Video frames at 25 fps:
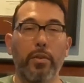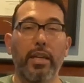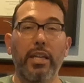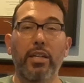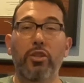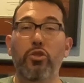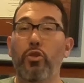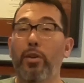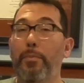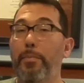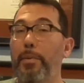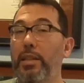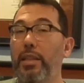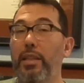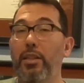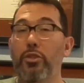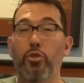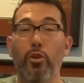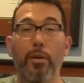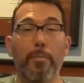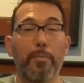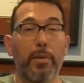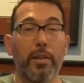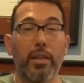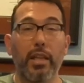E
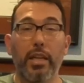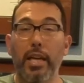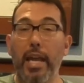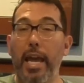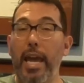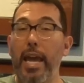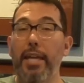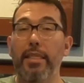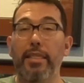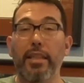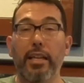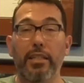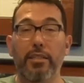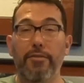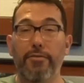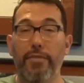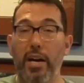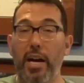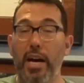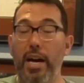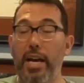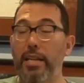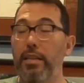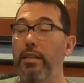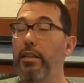triplet and, that's
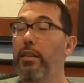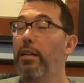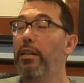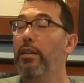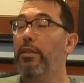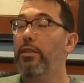fine.